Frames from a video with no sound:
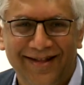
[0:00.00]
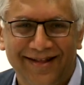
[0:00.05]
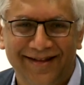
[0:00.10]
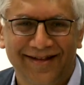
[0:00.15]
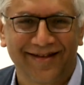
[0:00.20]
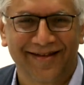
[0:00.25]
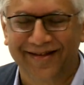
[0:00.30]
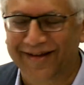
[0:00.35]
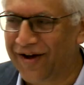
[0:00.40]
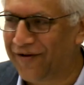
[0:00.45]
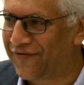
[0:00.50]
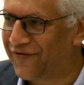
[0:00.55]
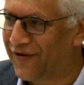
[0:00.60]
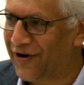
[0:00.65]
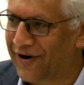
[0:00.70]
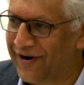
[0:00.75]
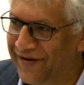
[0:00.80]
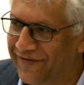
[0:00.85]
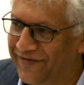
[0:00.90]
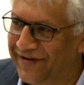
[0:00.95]
This is how
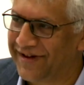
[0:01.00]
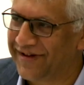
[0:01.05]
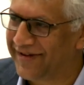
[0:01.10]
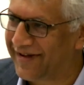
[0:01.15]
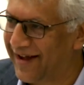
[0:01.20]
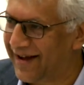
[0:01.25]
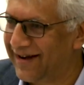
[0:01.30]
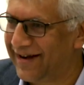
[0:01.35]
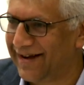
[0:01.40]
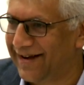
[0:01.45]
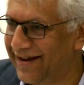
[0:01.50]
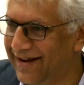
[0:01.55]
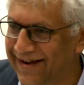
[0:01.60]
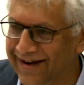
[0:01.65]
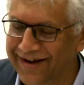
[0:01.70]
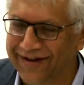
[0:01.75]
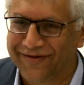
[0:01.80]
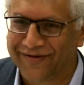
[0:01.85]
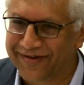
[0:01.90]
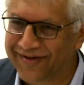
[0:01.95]
far I've descended,
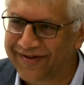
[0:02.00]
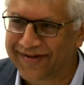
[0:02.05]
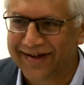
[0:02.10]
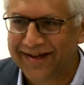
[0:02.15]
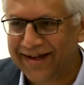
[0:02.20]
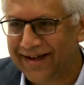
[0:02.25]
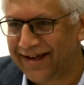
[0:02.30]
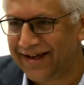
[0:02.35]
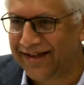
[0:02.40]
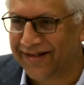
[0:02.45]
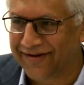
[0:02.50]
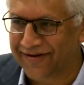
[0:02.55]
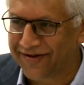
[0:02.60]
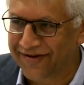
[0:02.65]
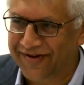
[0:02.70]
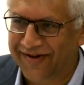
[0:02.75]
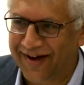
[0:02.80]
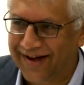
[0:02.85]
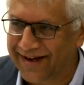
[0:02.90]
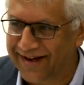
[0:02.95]
you know. It's either
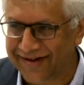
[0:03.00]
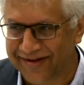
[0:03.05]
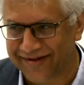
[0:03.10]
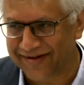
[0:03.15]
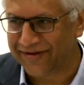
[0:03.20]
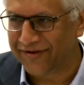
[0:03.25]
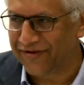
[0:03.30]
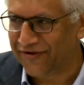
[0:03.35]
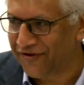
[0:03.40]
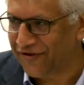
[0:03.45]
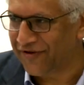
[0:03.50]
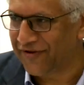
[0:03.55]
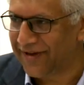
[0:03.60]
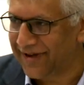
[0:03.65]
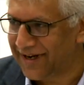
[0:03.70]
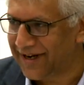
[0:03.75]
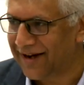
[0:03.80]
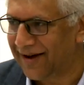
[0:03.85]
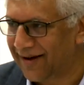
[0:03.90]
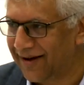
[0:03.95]
Science News or
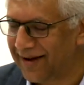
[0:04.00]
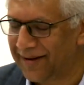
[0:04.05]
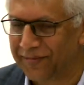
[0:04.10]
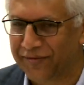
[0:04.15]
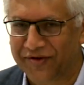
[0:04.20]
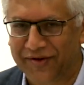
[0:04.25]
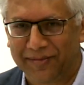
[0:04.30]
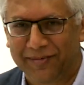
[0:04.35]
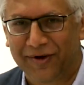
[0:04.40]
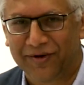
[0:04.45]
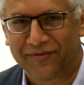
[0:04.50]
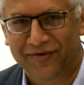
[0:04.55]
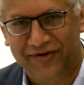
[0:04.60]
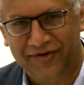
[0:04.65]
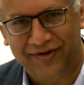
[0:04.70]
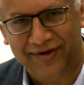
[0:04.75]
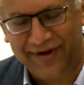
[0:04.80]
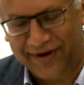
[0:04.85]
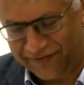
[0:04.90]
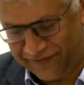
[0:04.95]
the Times. I'm always
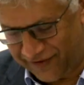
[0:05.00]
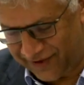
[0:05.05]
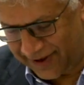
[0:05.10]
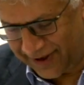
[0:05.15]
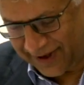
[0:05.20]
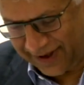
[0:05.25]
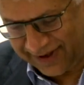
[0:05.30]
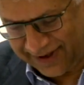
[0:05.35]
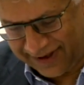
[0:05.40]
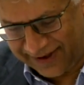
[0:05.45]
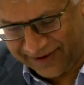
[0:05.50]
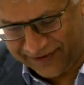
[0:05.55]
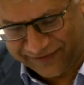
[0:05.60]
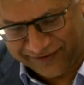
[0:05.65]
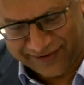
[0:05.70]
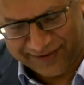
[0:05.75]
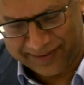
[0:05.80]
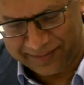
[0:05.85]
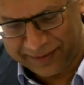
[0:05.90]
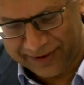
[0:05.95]
looking for an idea
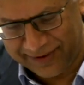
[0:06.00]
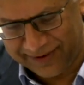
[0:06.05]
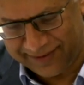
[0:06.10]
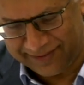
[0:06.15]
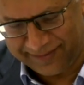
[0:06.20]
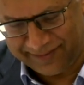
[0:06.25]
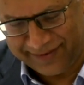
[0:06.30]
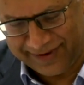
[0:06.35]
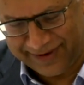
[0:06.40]
for a poem.